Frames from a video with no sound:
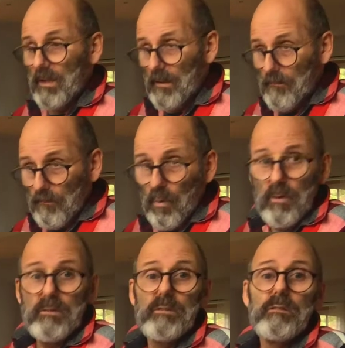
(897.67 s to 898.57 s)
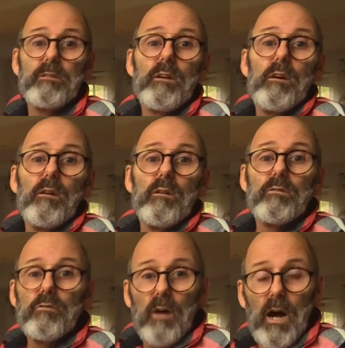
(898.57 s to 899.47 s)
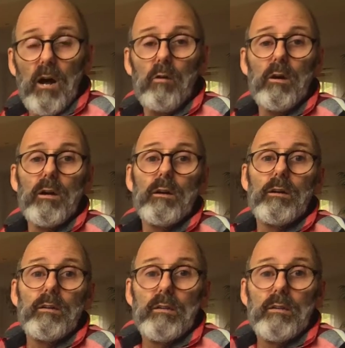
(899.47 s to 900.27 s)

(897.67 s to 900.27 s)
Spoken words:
important to our